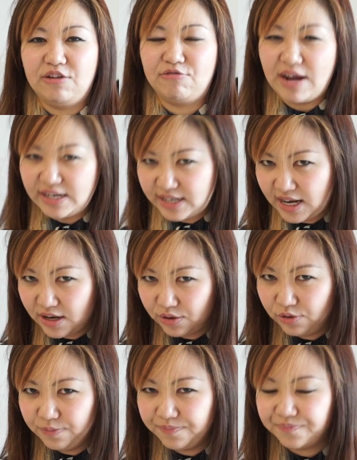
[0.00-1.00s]
Right
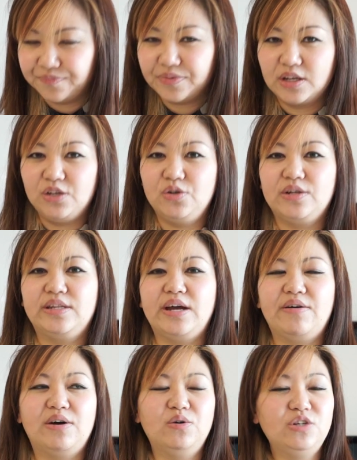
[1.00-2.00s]
now,
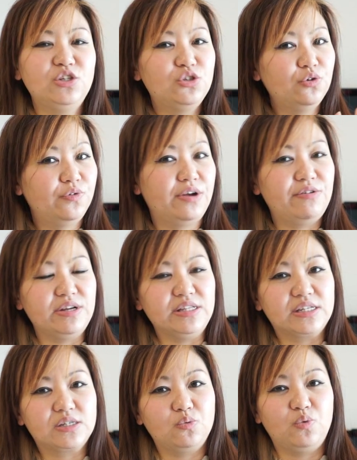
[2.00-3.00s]
there are only 2
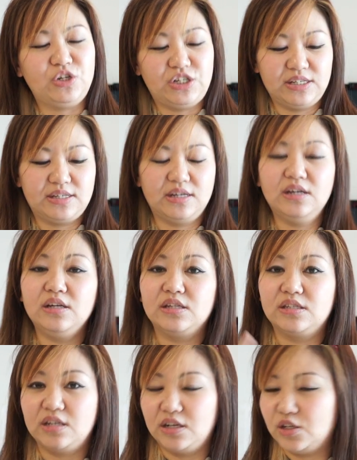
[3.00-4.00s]
variants, which is the
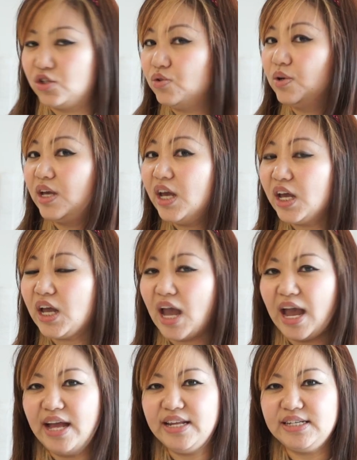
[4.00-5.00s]
32GB
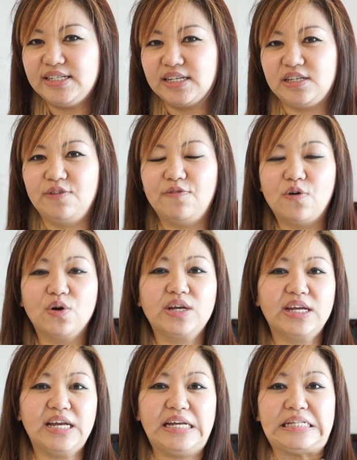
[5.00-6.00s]
and the
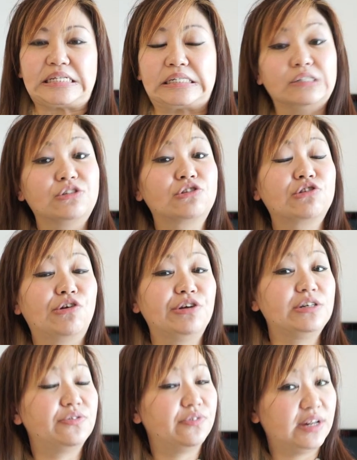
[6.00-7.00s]
64GB internal
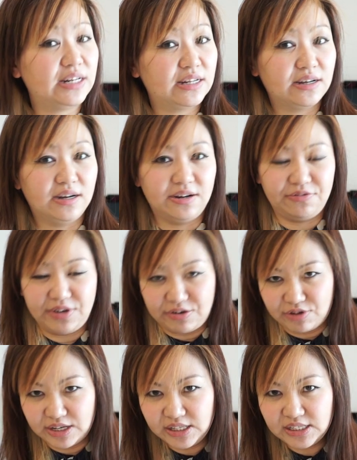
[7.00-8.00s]
storage
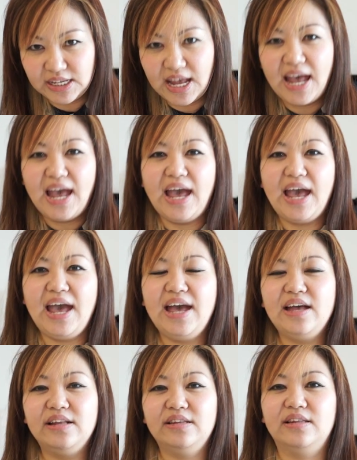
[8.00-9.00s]
variants,
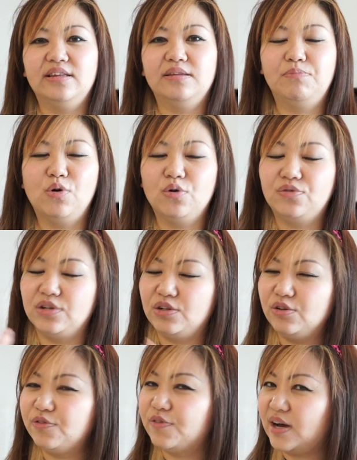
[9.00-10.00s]
and both the
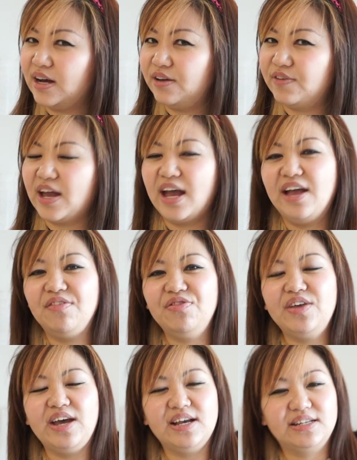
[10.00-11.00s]
Note 5
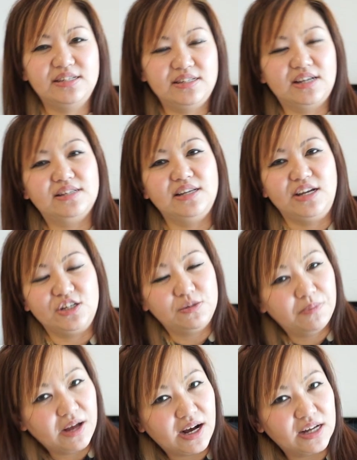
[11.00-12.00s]
and the S6
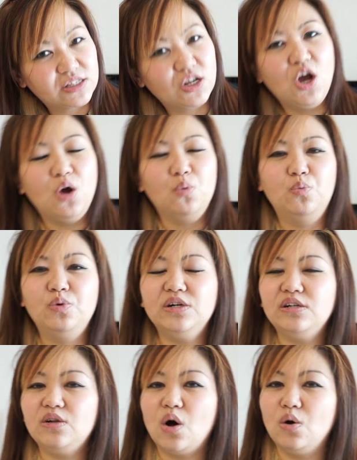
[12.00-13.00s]
Edge Plus
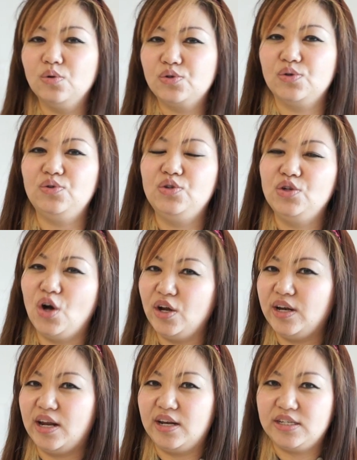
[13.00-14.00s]
will also
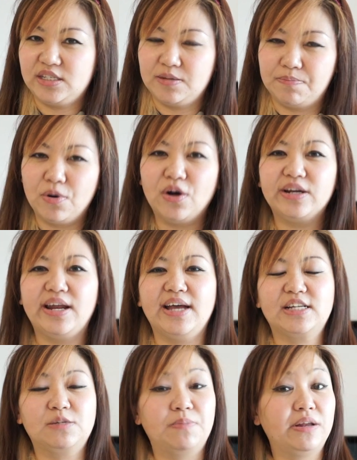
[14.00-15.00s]
not support
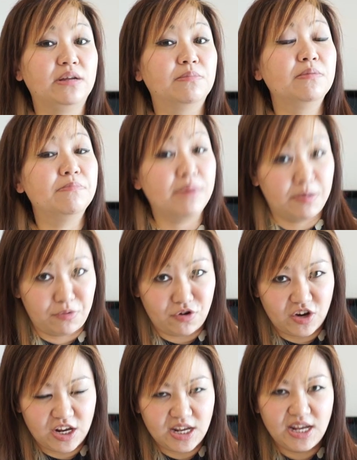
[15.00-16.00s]
expandable
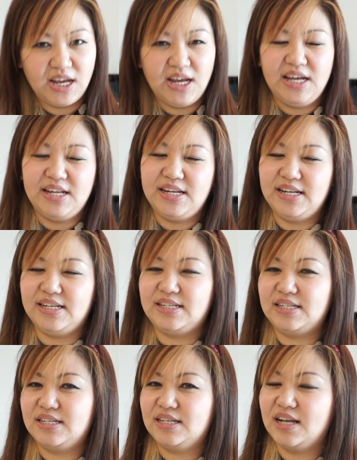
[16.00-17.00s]
memory.
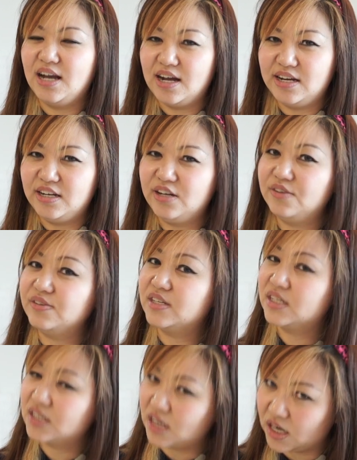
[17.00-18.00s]
This kind of
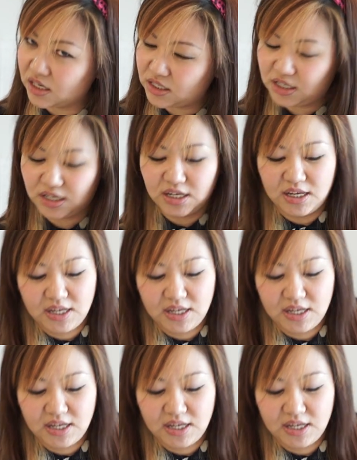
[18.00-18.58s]
sucks.